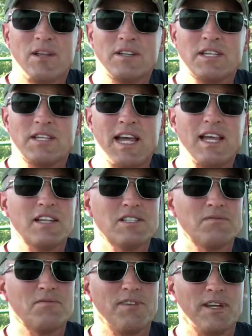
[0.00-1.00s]
Today, this
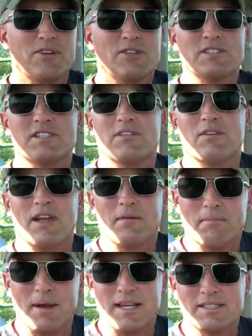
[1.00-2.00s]
field is in
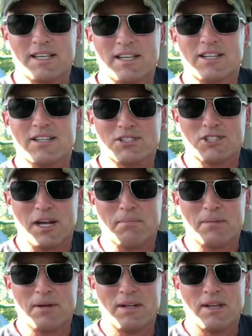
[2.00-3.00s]
amazing shape.